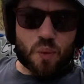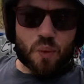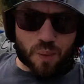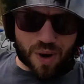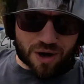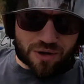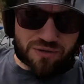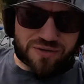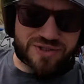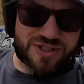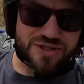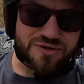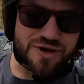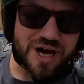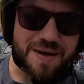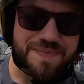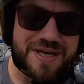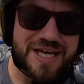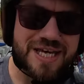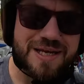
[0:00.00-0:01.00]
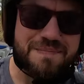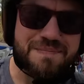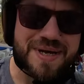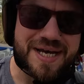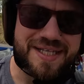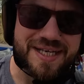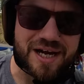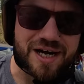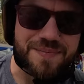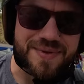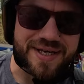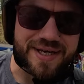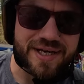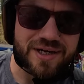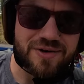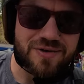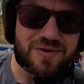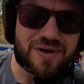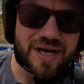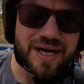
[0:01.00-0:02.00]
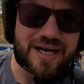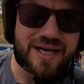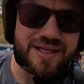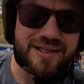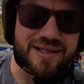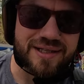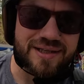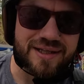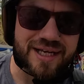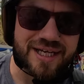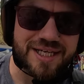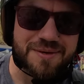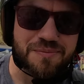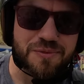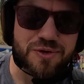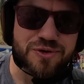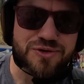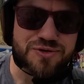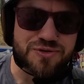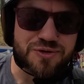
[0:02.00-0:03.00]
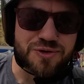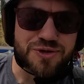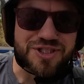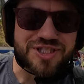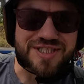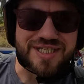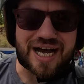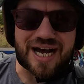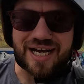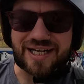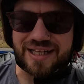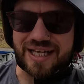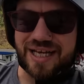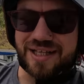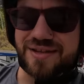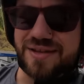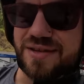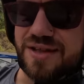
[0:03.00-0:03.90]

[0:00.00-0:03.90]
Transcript: Well, Scrappy made it up the hill, and like most roads in Thailand,